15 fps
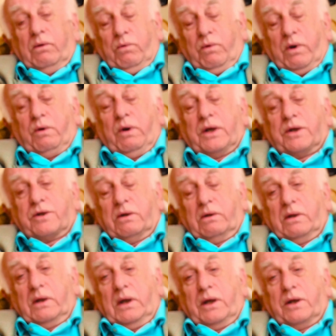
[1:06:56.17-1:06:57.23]
requests
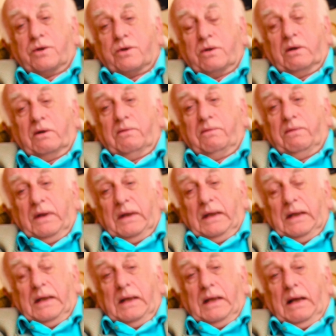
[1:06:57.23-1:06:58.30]
on the listserv,
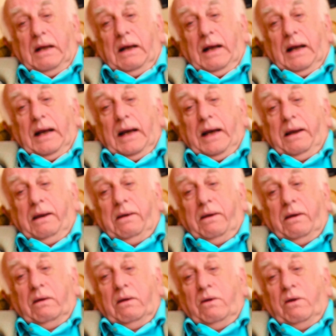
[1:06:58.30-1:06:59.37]

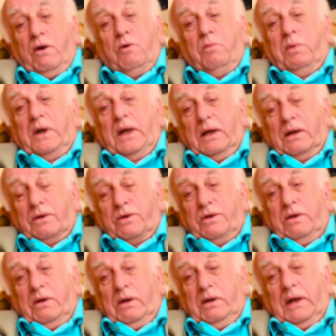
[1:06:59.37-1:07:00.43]
and nobody has
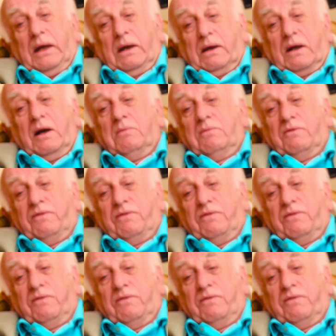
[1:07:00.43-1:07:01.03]
yet come